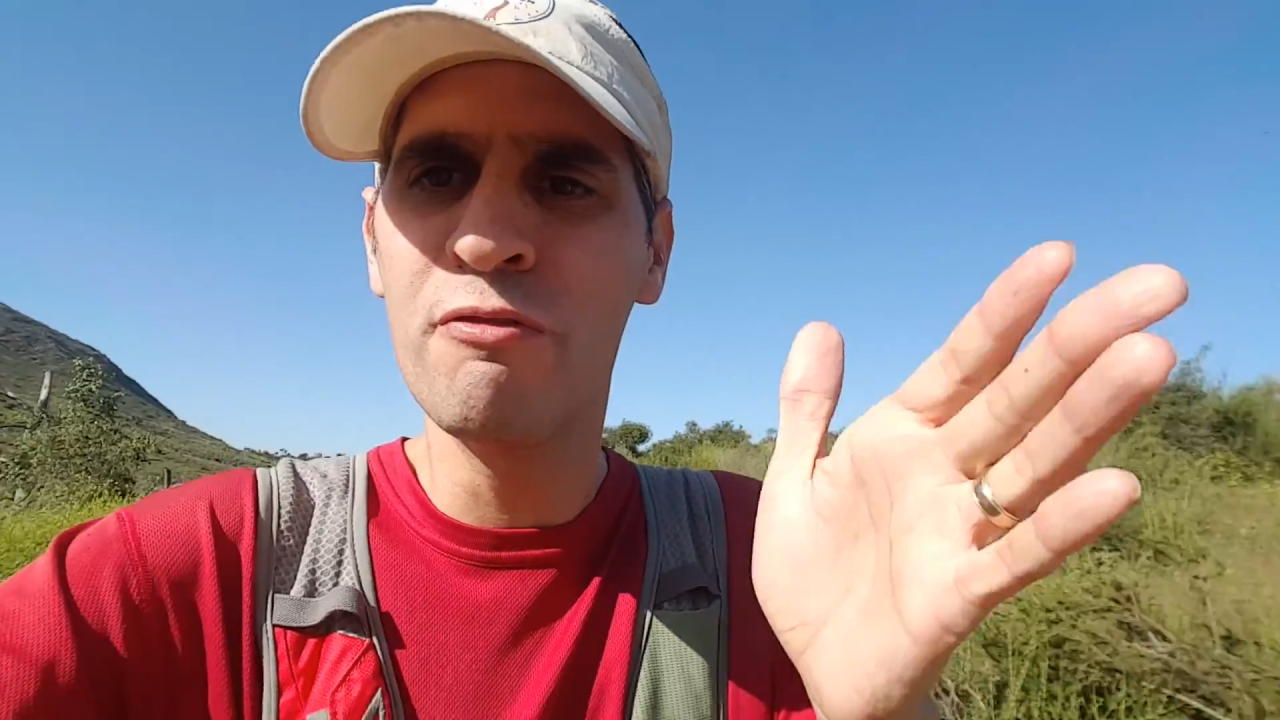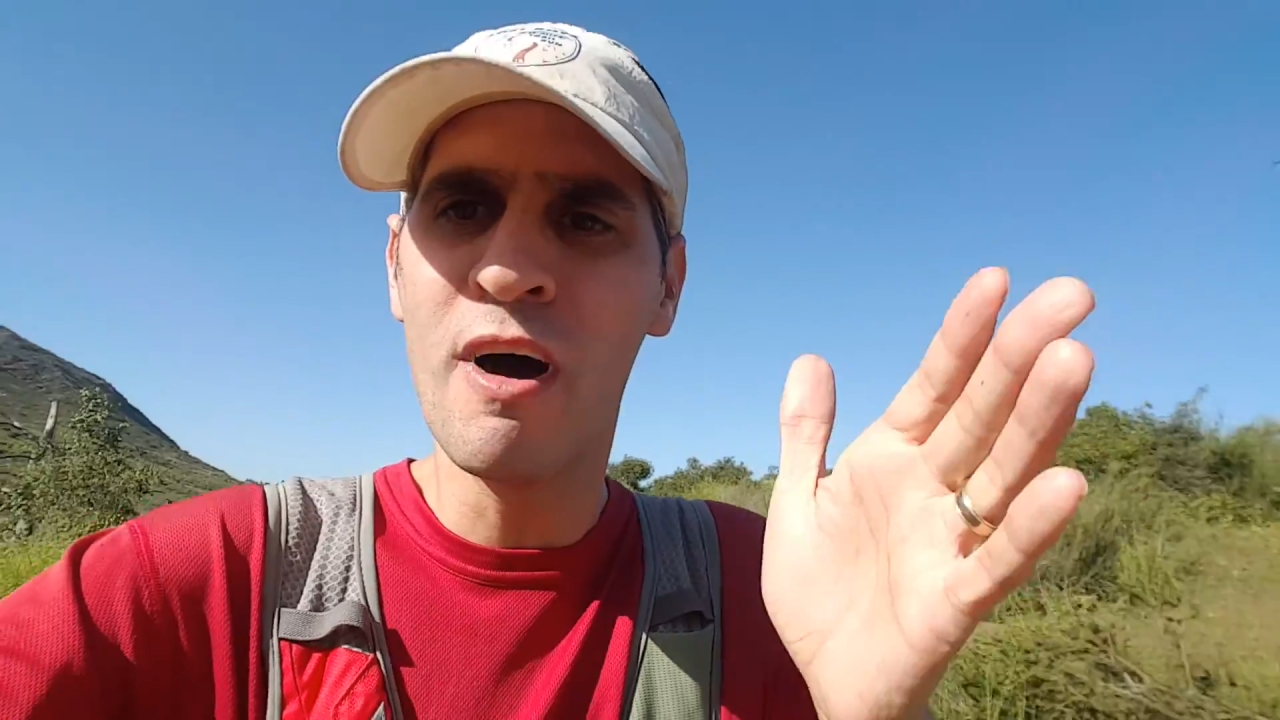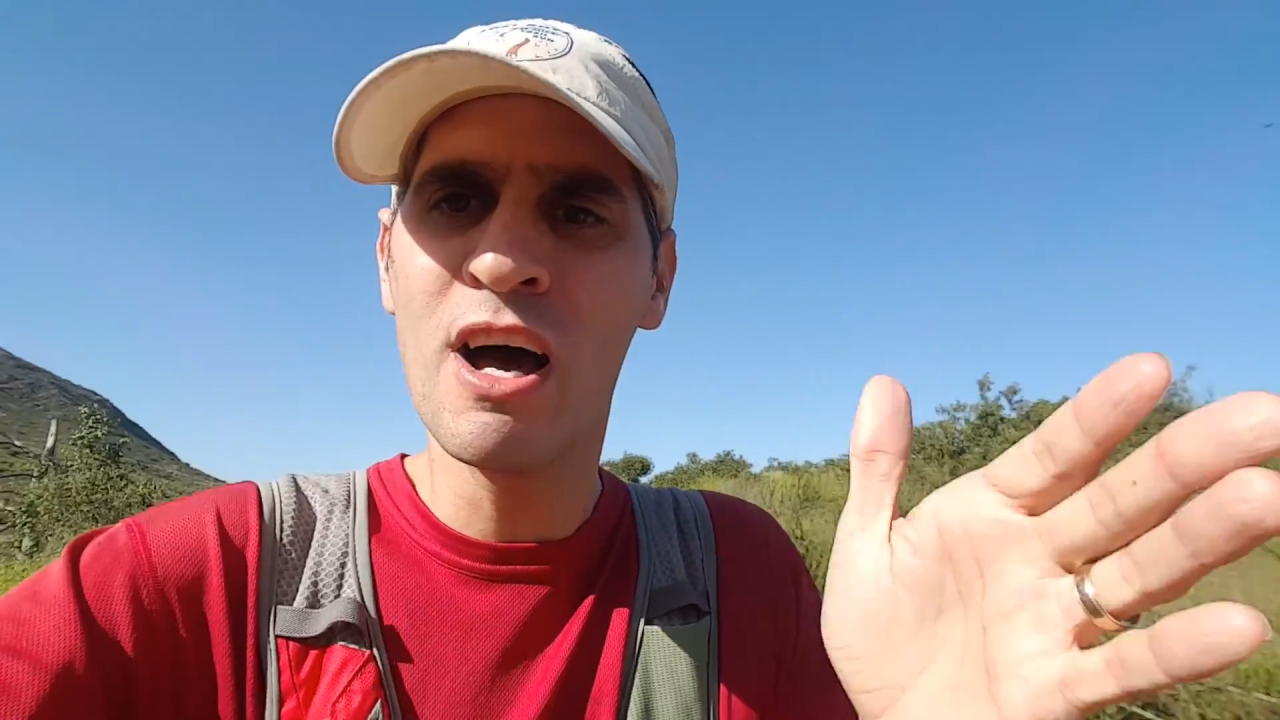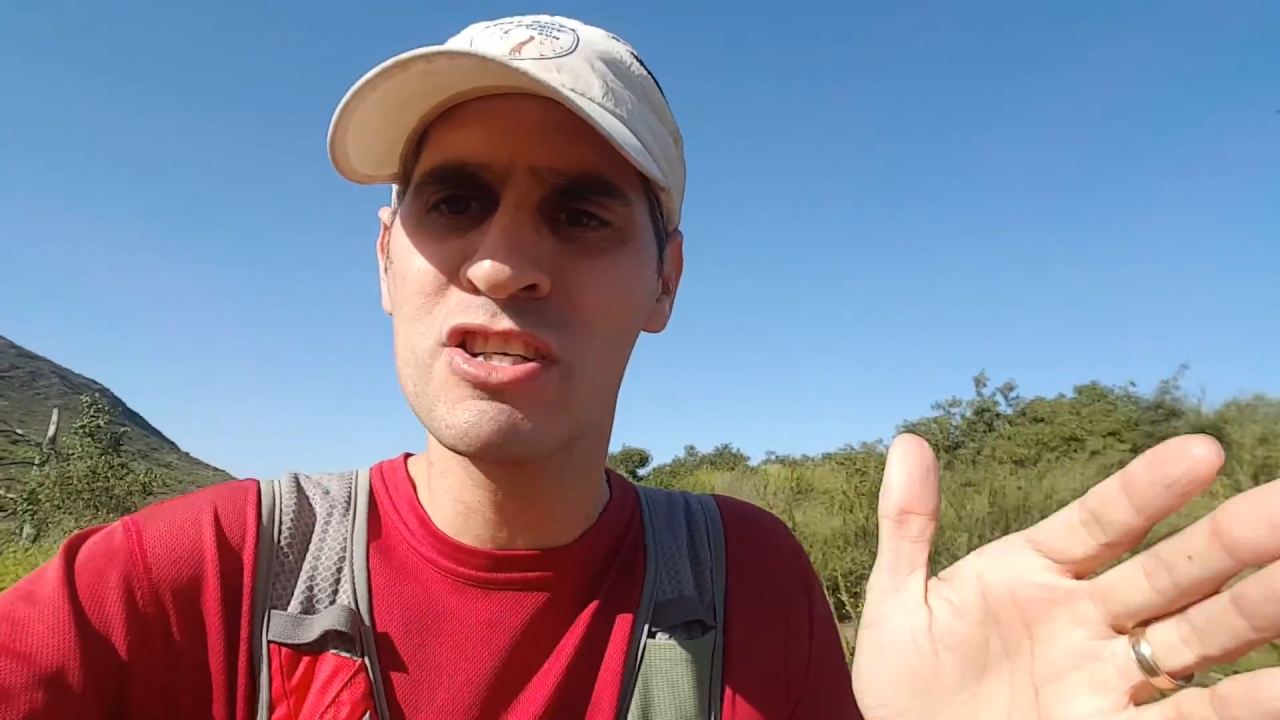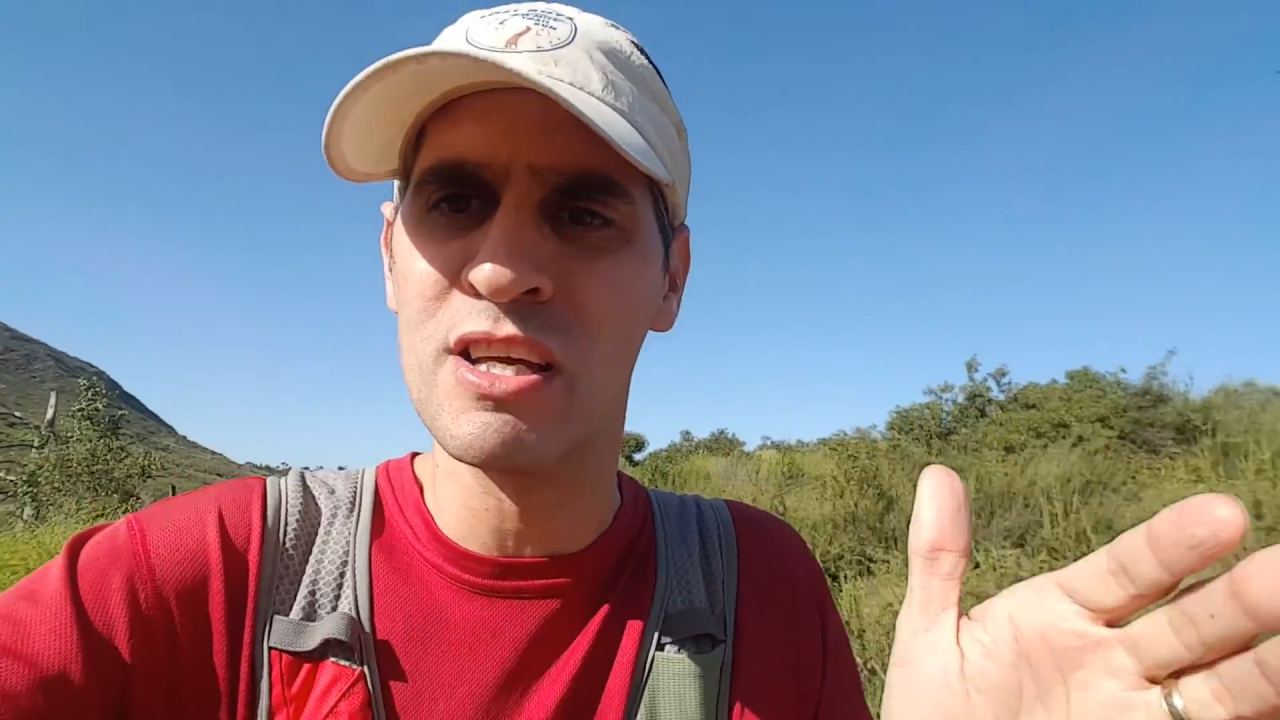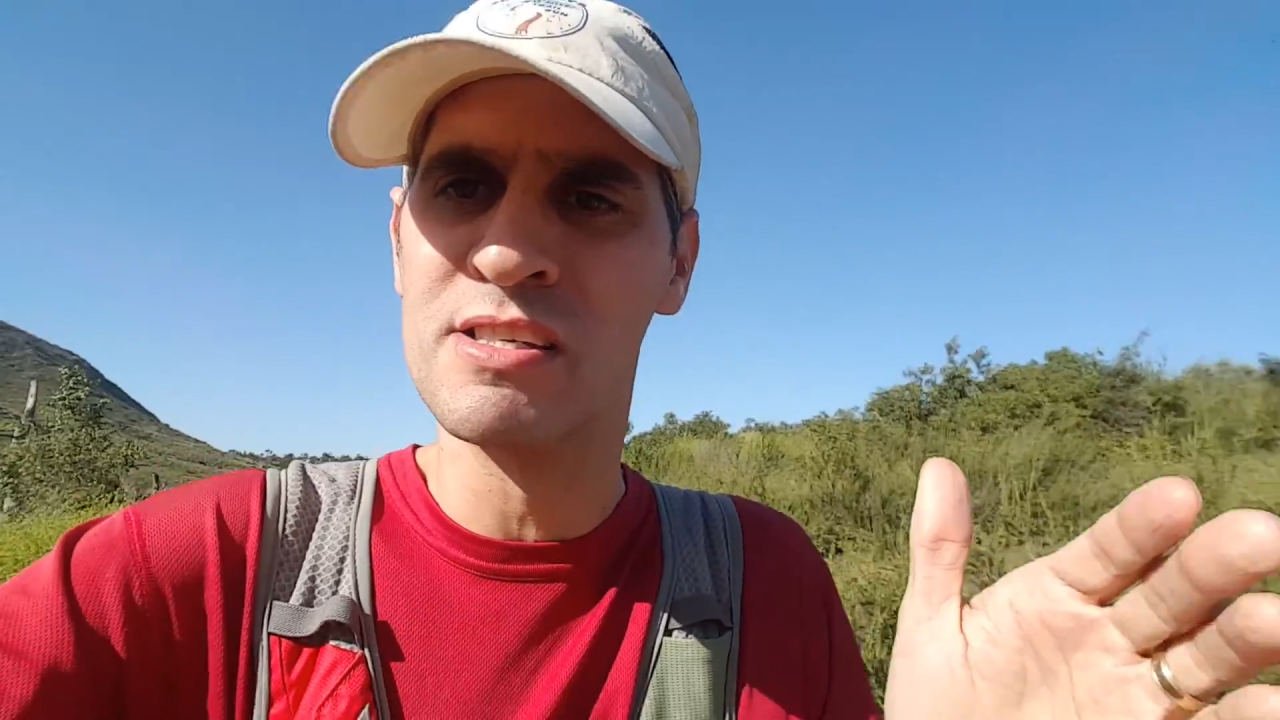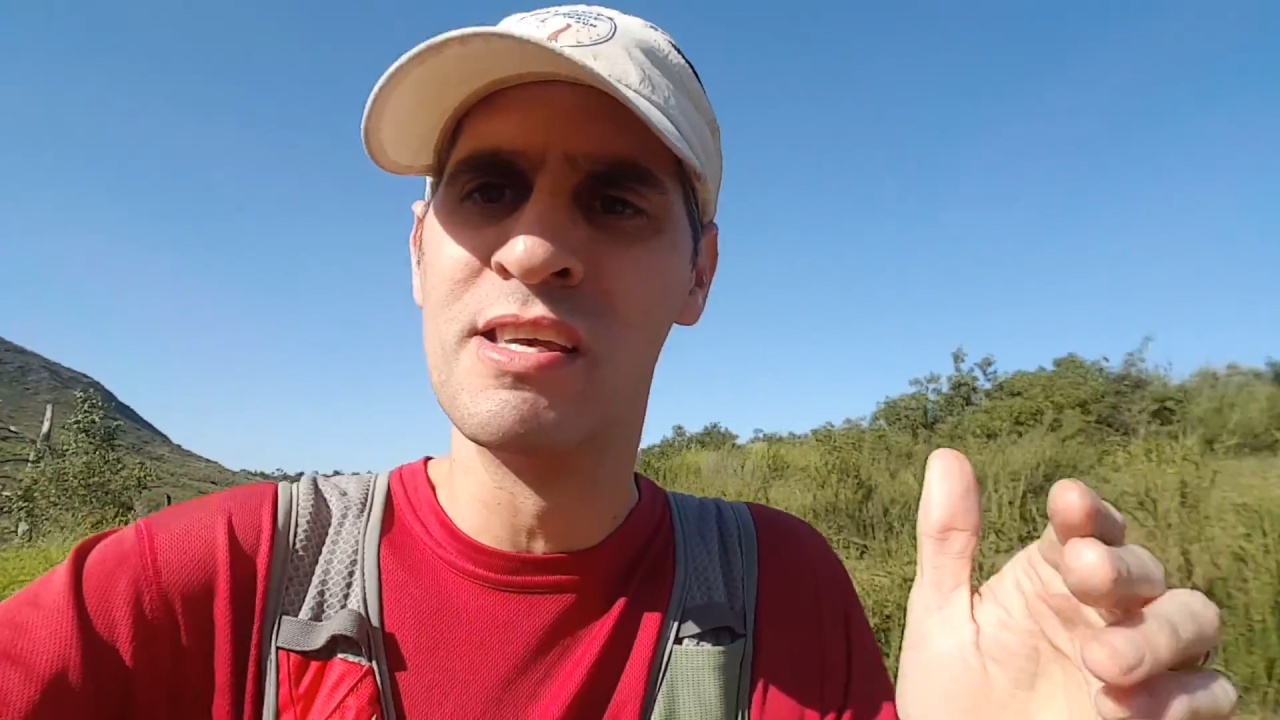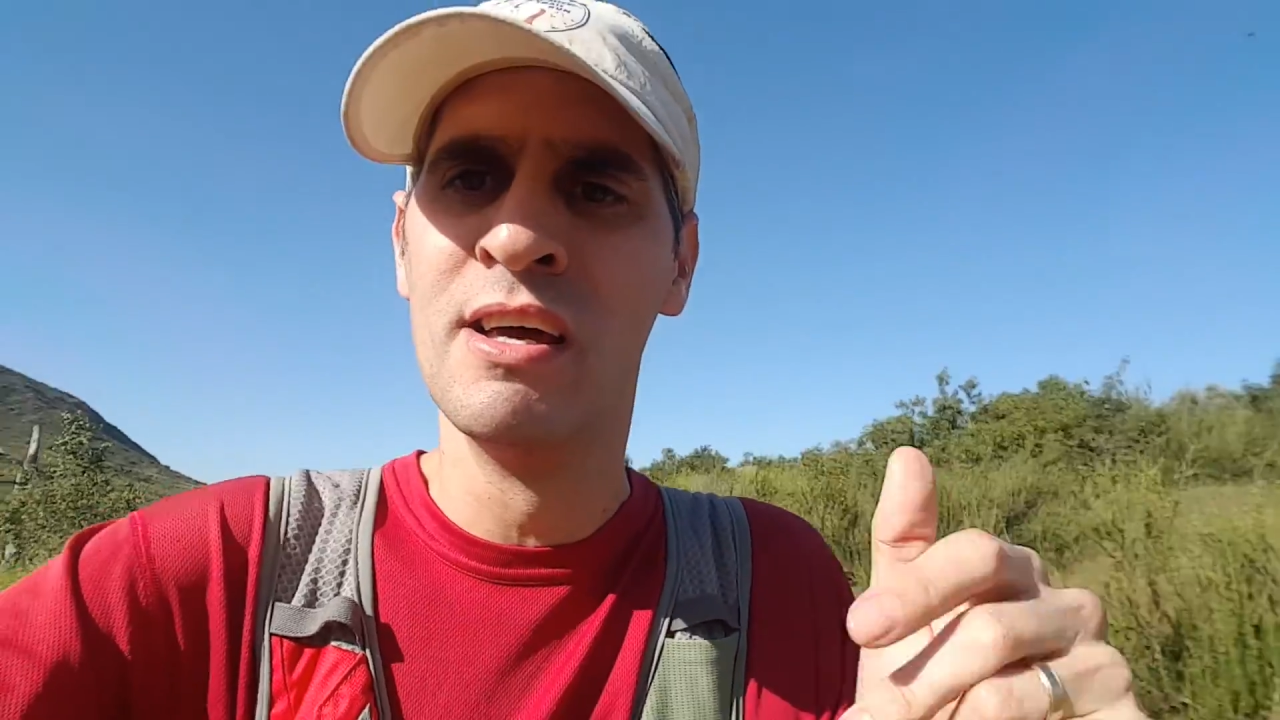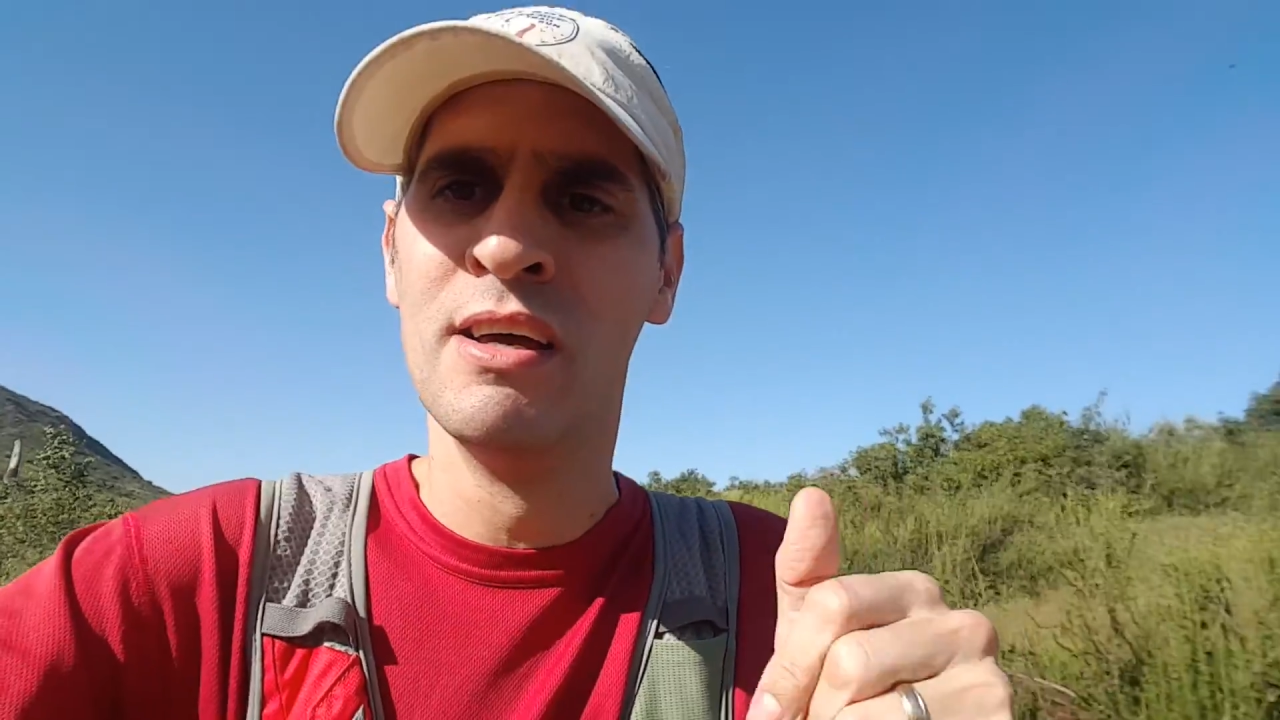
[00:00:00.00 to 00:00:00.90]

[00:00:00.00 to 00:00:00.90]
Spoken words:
Fages,